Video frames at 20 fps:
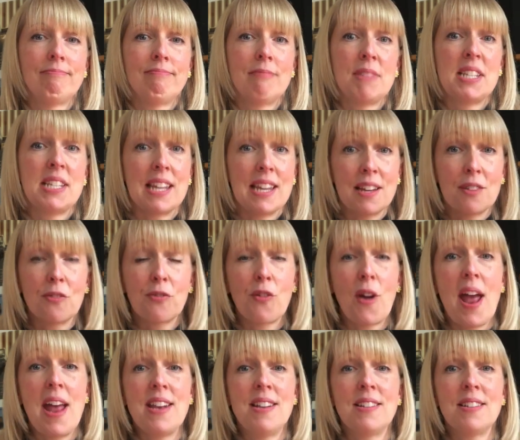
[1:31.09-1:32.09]
seeing
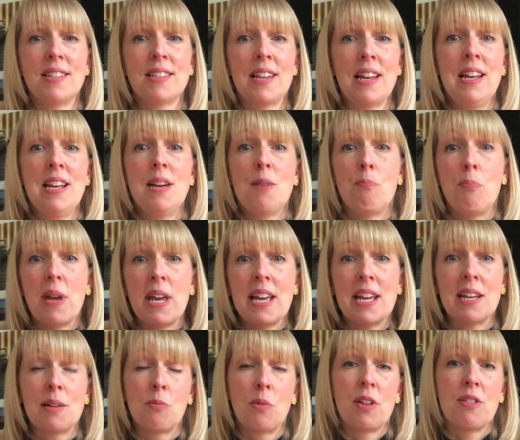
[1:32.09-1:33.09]
friends,
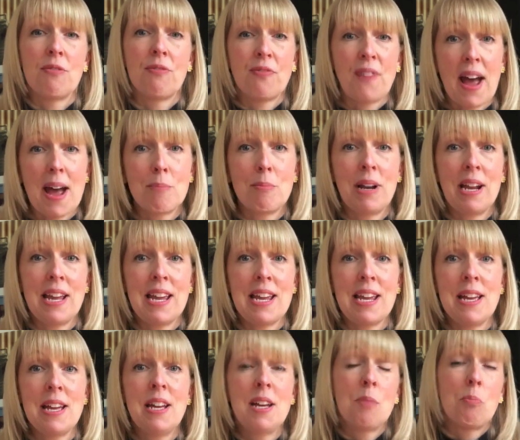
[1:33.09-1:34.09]
being with
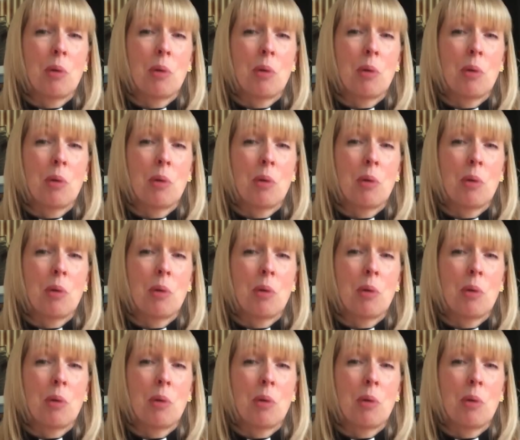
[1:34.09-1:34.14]
family,